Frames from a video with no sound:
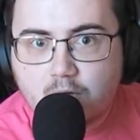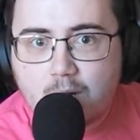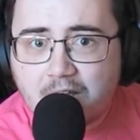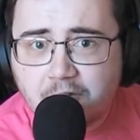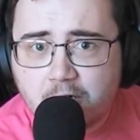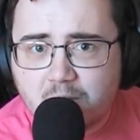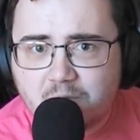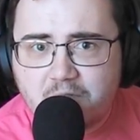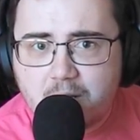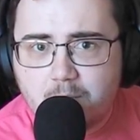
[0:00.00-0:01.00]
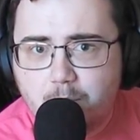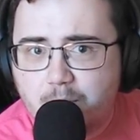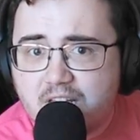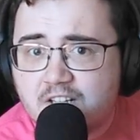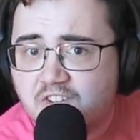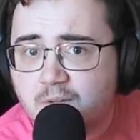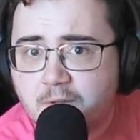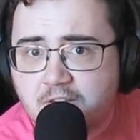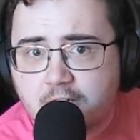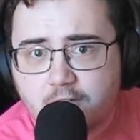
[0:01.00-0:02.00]
rather than be
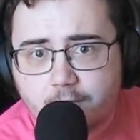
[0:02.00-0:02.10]
something that